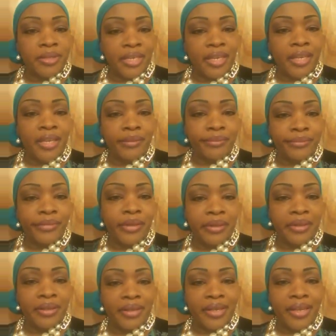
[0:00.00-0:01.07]
dead.
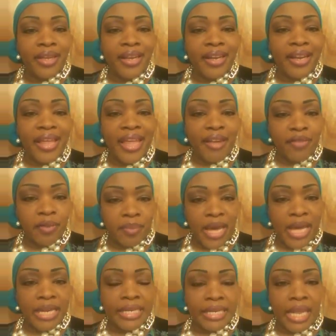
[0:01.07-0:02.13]
Laugh
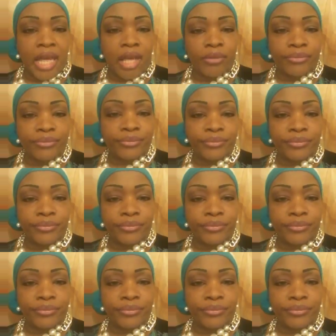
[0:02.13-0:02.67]
about it now.